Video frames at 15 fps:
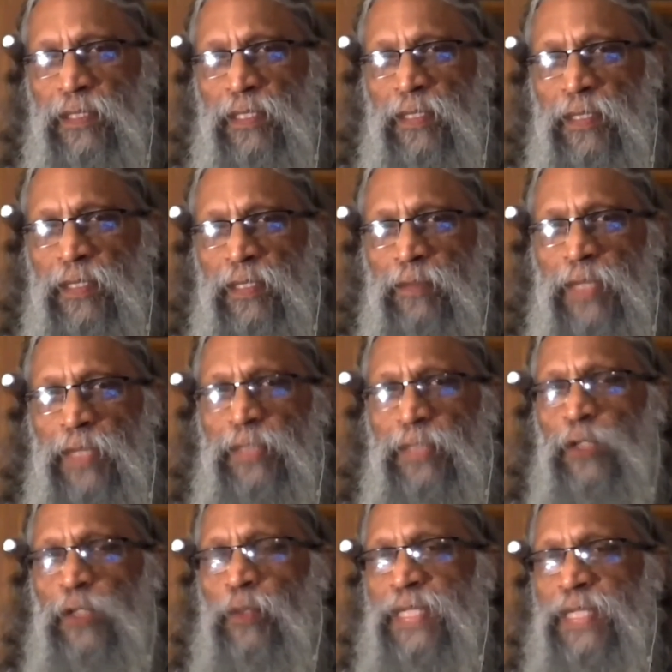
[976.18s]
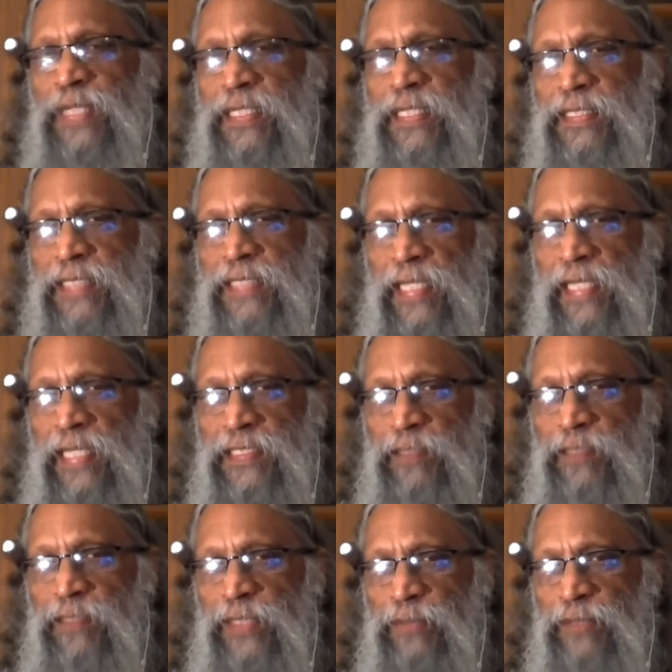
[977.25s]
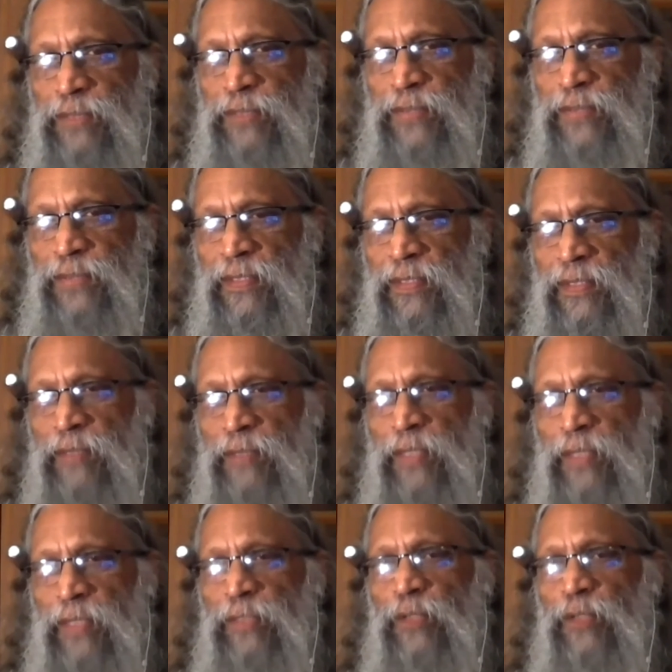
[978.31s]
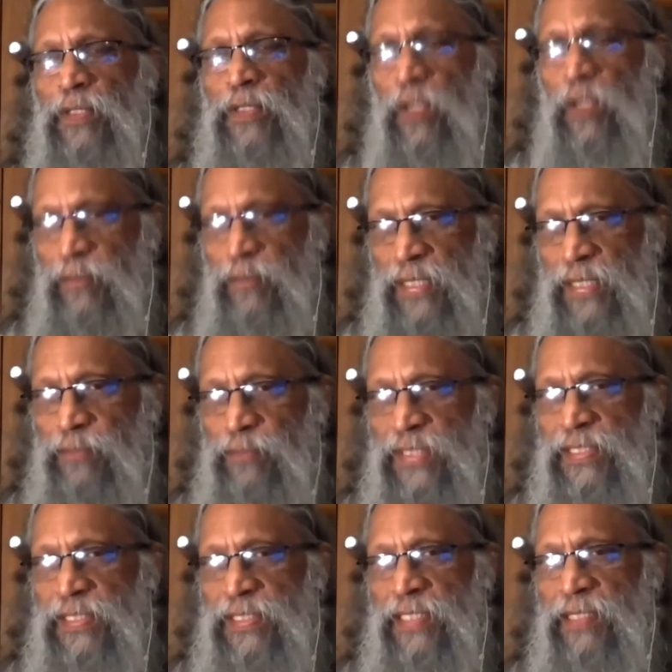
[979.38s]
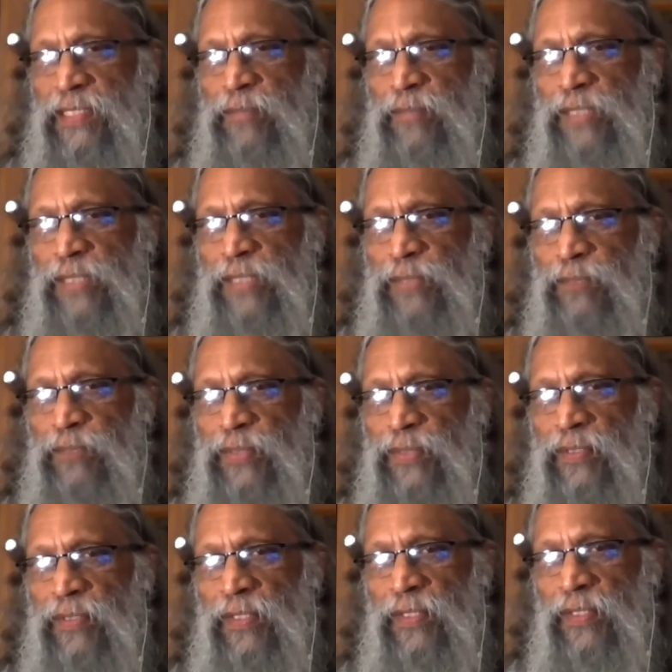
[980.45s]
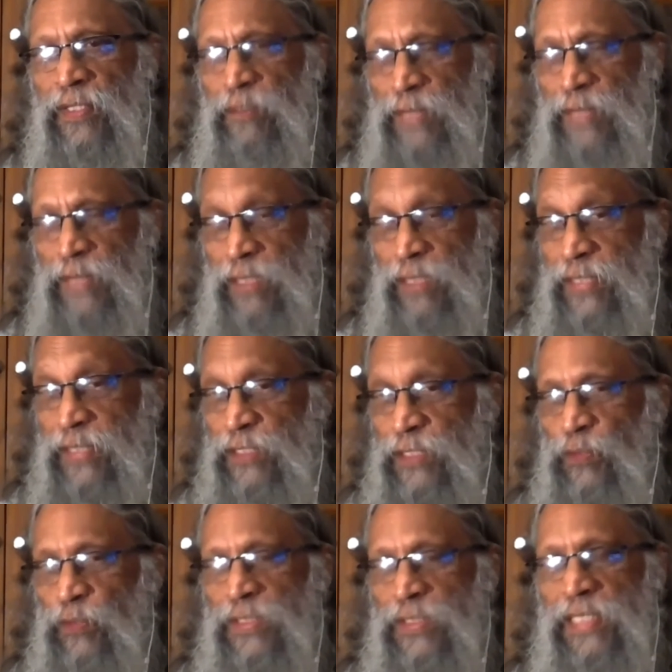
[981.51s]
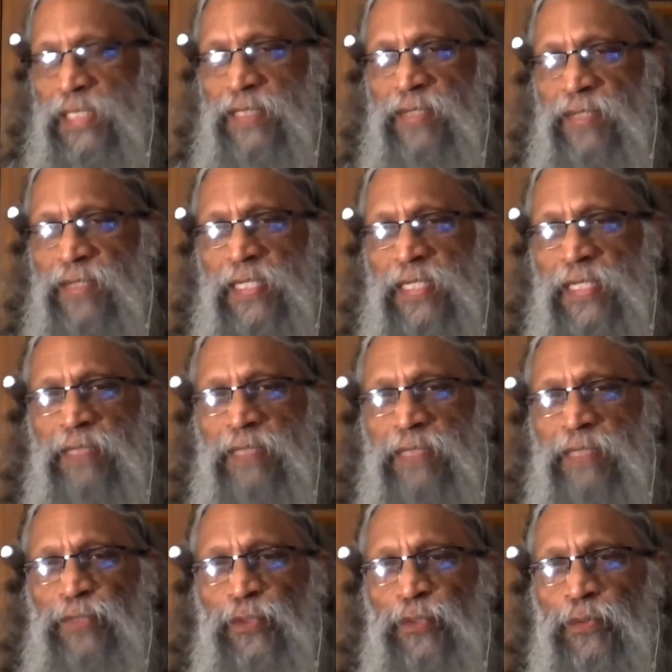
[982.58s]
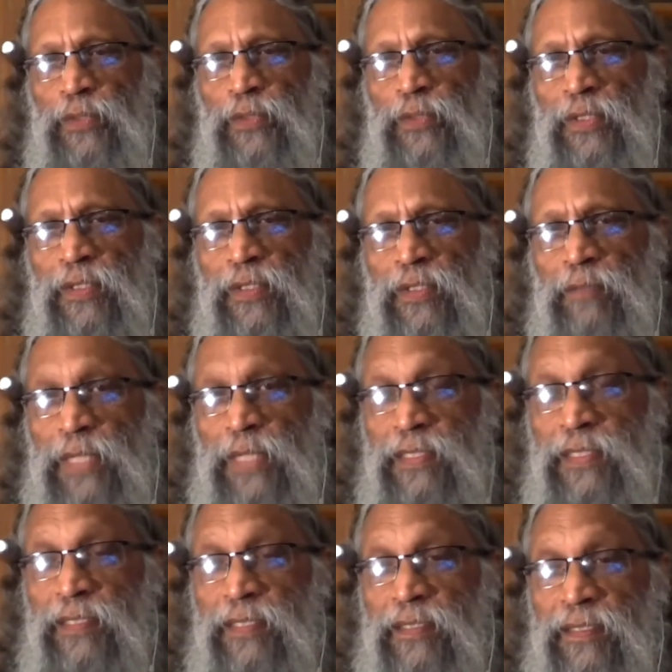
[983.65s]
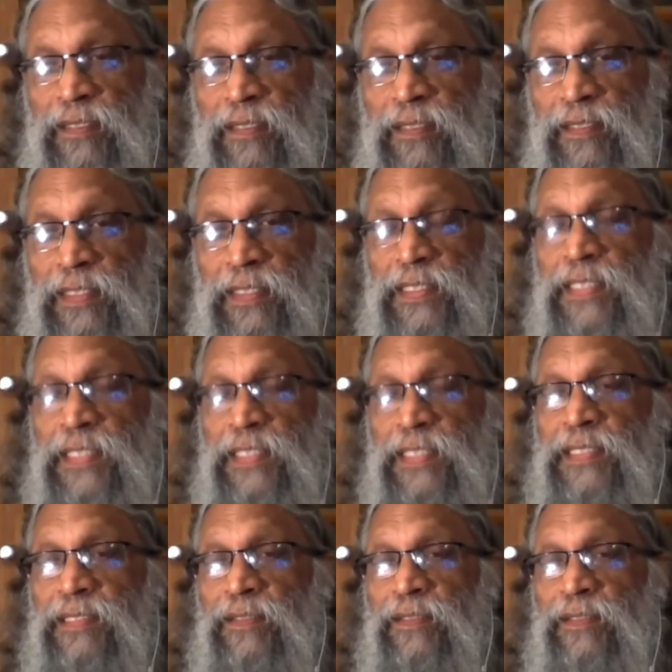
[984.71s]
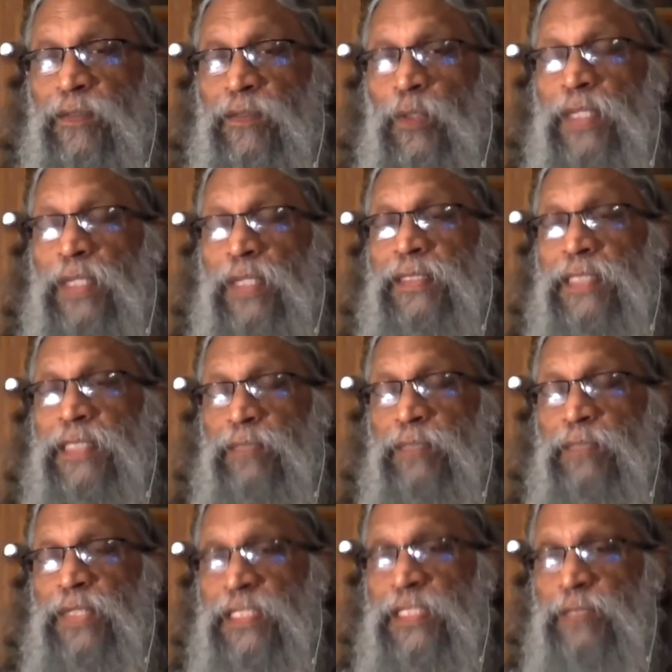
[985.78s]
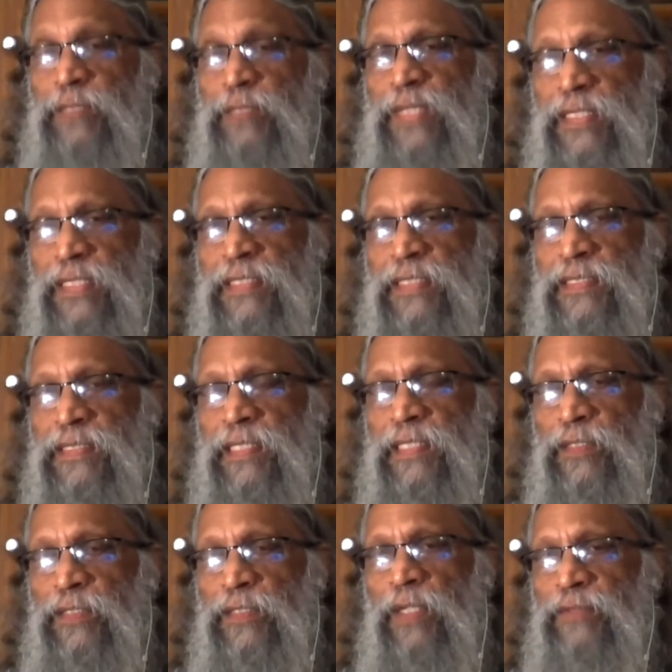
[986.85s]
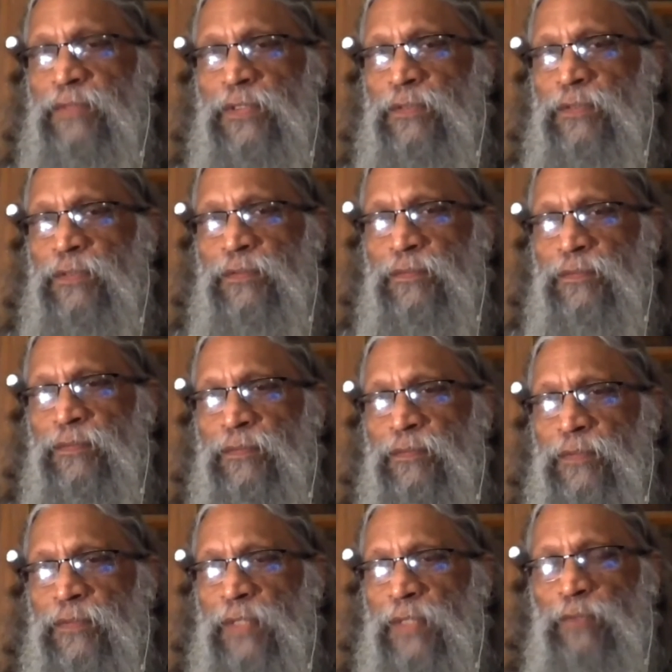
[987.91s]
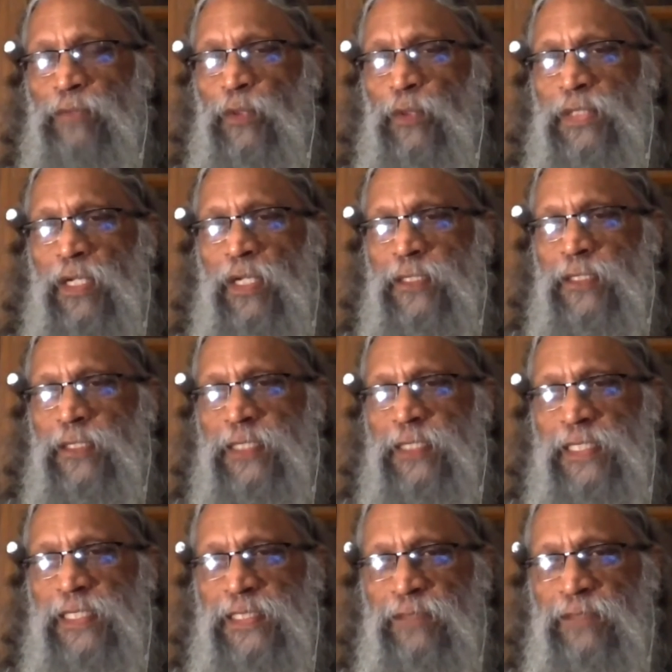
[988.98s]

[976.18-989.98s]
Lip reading: Maybe you'll be criticized by people. Maybe you'll not be appreciated by people. Maybe the society will condemn you. But this is one of the deeper inspirations that you have to do. You have no other alternative.